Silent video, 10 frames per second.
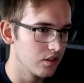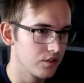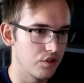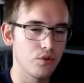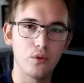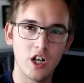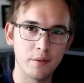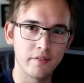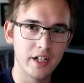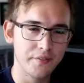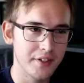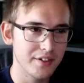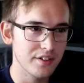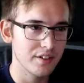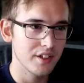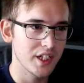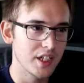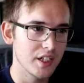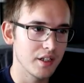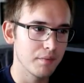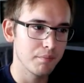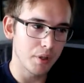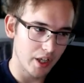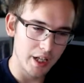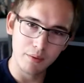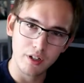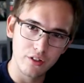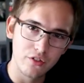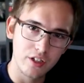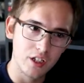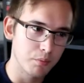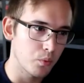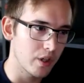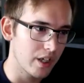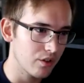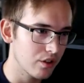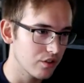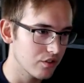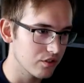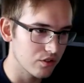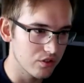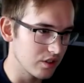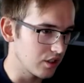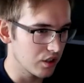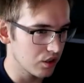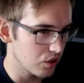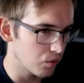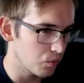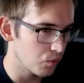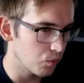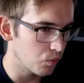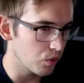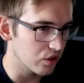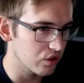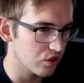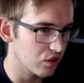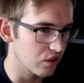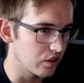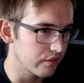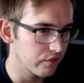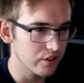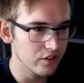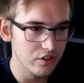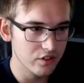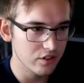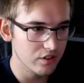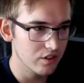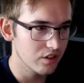So I'm a fan of this, but I am gonna check number 1 out just to see what's the difference.